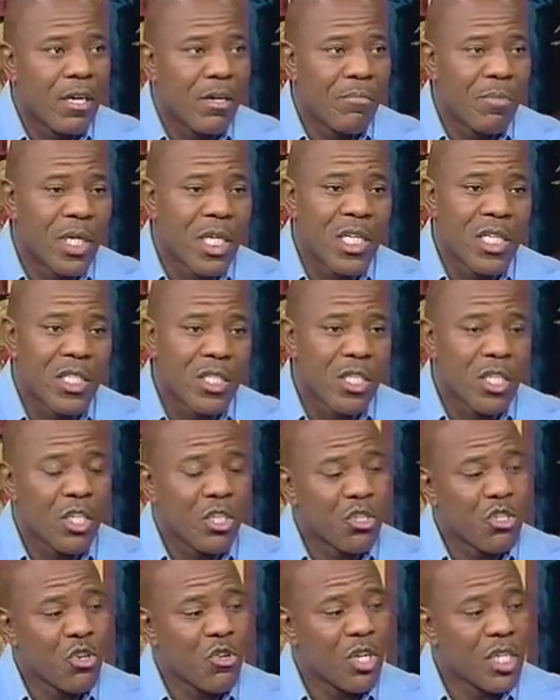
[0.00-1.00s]
because of the
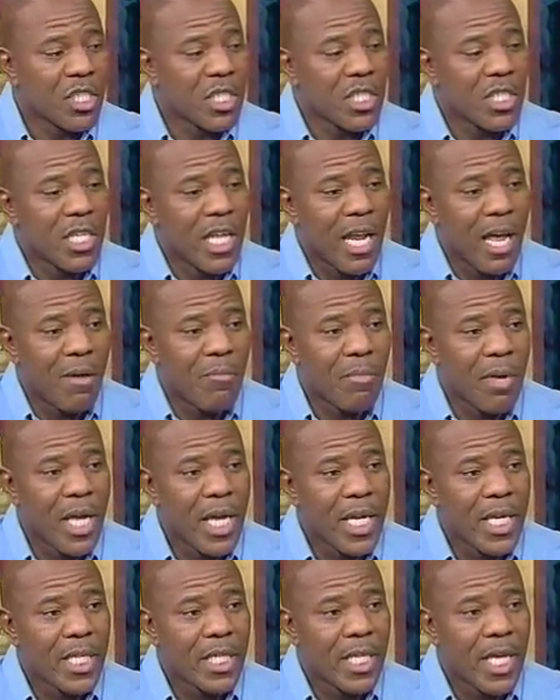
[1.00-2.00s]
choices that I
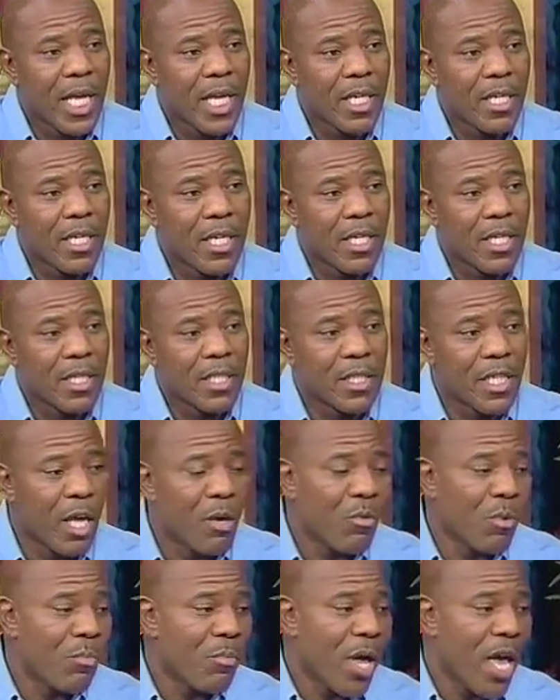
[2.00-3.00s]
made that, mm-hmm. They
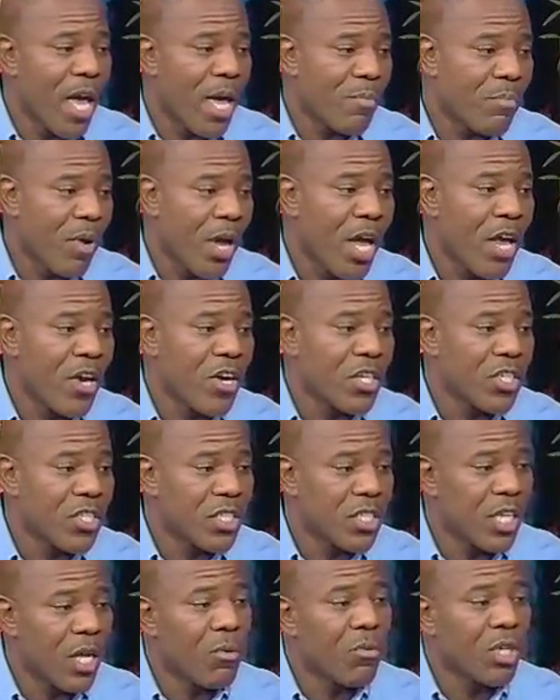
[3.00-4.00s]
were bad parents.
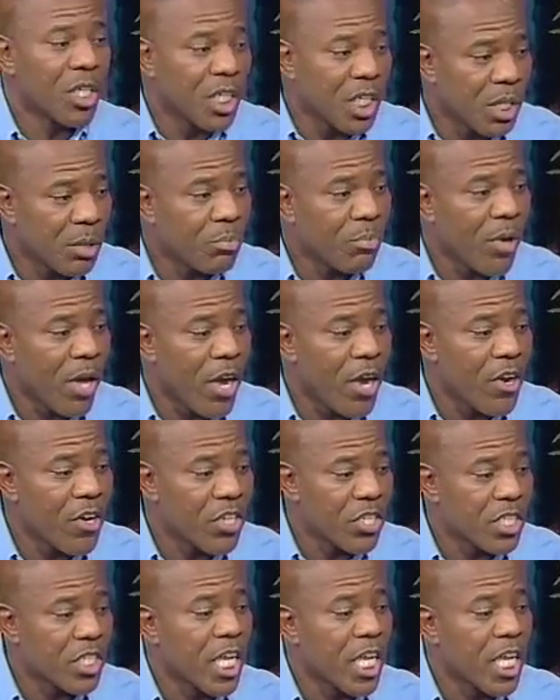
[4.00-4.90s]
Mm-hmm. They were good parents.